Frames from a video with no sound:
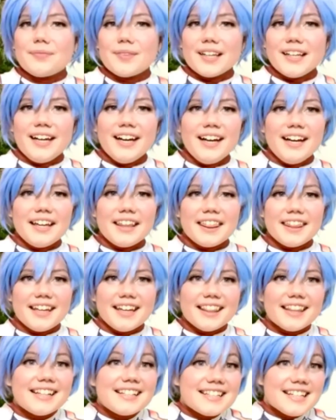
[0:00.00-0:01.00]
Yeah, I
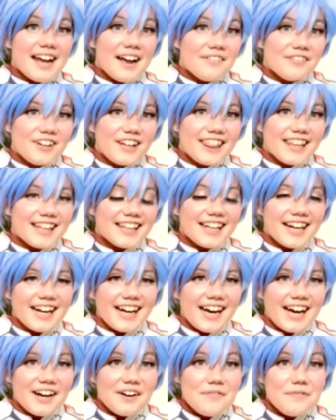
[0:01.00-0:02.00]
think that's everything that I
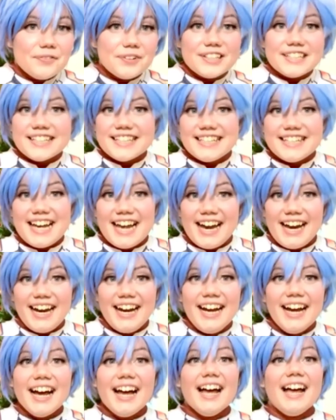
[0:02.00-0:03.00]
have for
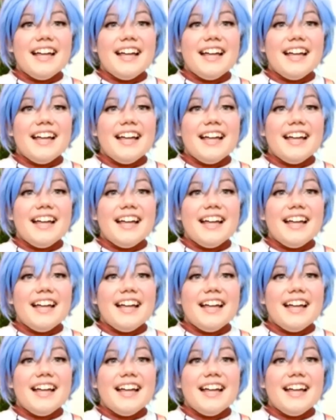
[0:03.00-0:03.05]
today.